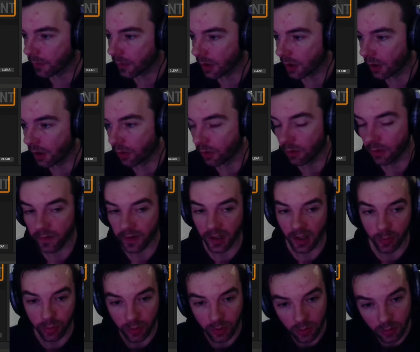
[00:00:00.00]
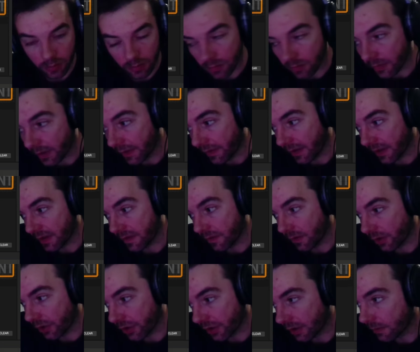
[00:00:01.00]
local variable in this
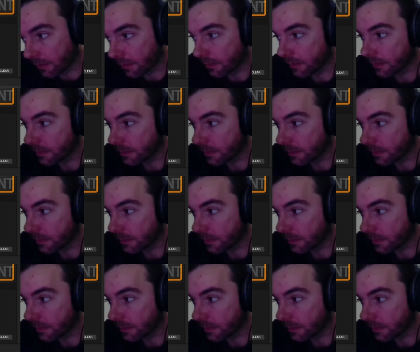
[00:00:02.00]
function.